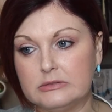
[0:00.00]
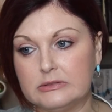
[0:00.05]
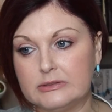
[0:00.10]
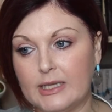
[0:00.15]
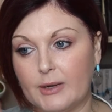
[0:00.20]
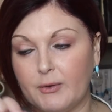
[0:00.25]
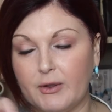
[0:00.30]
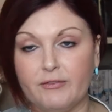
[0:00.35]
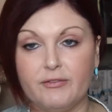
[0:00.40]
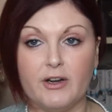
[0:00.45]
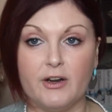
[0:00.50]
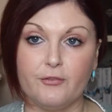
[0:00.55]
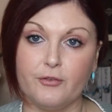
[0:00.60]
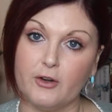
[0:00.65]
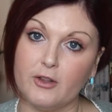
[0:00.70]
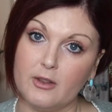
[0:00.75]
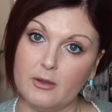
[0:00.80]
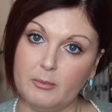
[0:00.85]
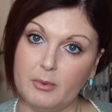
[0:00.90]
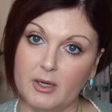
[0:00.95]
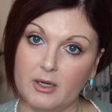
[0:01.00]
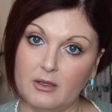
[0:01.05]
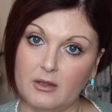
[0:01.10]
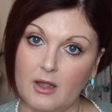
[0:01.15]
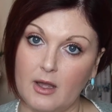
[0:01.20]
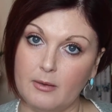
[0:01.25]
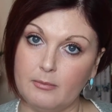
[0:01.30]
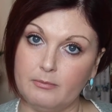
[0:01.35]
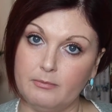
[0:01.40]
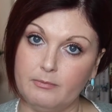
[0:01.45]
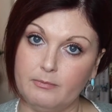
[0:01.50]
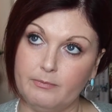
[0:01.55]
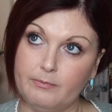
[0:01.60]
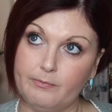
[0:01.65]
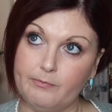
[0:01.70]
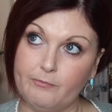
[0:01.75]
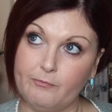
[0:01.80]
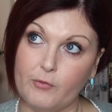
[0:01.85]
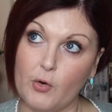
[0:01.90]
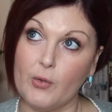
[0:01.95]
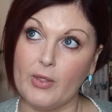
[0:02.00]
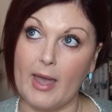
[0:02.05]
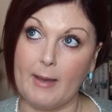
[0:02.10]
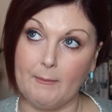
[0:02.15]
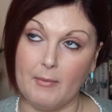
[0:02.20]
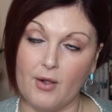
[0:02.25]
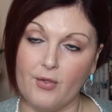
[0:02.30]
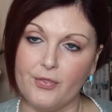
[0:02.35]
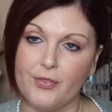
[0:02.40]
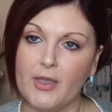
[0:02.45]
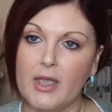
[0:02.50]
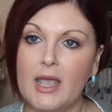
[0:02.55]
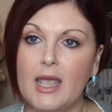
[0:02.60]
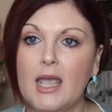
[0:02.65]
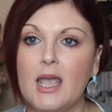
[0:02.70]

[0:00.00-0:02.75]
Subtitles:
that we've done for the book club for that month.